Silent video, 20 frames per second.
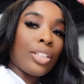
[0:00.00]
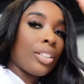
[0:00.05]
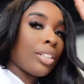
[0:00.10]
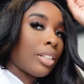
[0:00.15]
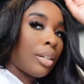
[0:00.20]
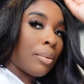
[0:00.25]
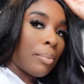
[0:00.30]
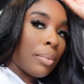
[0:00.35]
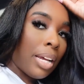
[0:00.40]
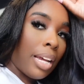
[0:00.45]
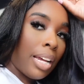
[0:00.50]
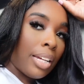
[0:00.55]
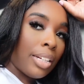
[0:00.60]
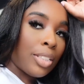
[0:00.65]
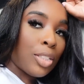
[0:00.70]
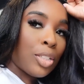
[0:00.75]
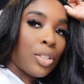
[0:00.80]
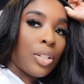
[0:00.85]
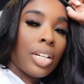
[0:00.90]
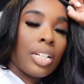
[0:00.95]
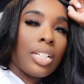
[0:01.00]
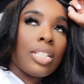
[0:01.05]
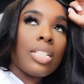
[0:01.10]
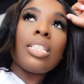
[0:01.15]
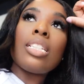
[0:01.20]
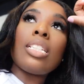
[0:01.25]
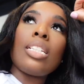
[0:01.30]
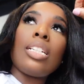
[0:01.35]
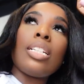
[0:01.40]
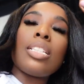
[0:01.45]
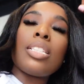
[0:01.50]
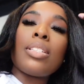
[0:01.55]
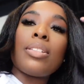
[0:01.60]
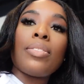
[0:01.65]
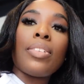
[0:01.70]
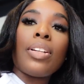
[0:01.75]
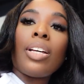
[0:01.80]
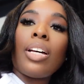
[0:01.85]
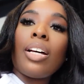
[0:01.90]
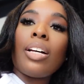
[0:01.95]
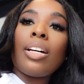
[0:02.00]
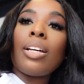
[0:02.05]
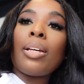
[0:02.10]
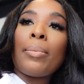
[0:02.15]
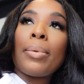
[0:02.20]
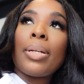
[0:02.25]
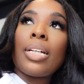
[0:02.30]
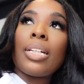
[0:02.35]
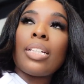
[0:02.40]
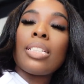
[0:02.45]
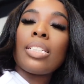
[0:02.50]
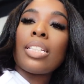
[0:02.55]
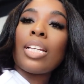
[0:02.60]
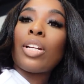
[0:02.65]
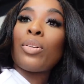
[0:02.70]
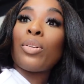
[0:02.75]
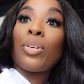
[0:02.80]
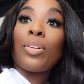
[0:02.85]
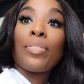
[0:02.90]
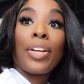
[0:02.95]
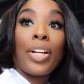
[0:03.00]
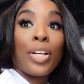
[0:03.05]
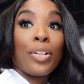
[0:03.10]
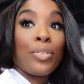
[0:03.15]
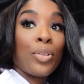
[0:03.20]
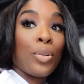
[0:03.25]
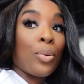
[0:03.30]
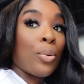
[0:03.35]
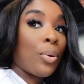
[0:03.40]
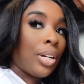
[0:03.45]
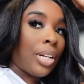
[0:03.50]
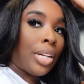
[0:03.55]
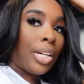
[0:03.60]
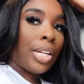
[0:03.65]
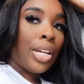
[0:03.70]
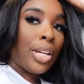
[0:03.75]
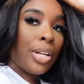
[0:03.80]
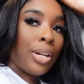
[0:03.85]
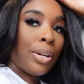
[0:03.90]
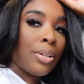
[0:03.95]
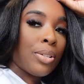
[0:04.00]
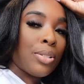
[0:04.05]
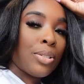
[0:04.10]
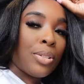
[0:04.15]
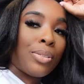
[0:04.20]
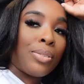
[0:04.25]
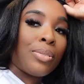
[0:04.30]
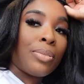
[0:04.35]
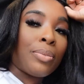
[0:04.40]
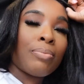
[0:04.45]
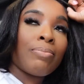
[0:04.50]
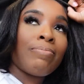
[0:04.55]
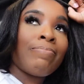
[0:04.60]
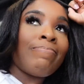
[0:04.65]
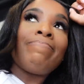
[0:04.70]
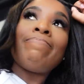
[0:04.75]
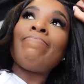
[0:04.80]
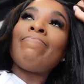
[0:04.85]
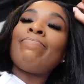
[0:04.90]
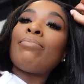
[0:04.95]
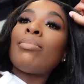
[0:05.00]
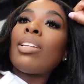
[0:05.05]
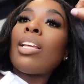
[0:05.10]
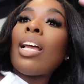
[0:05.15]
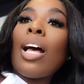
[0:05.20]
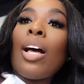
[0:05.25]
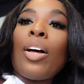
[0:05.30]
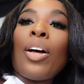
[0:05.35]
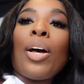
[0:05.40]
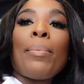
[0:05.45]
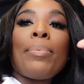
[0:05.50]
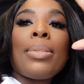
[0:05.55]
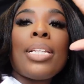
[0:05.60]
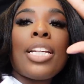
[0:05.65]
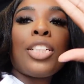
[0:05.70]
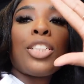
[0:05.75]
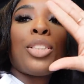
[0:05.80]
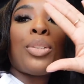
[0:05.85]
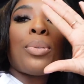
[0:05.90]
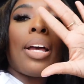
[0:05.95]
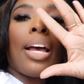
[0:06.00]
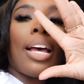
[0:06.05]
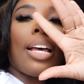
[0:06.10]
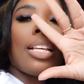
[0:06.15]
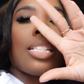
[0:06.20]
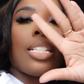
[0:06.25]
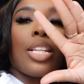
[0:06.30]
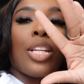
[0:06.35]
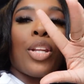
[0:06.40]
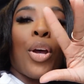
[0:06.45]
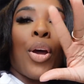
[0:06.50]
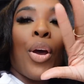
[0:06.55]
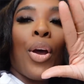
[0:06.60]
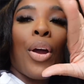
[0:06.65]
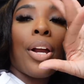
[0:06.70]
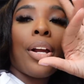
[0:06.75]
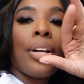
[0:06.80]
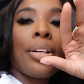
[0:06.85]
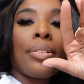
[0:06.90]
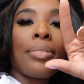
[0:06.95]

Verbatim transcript: I'm kind of trying to sneak to vlog because I don't know if I can record in here. So I'll update you guys in the car.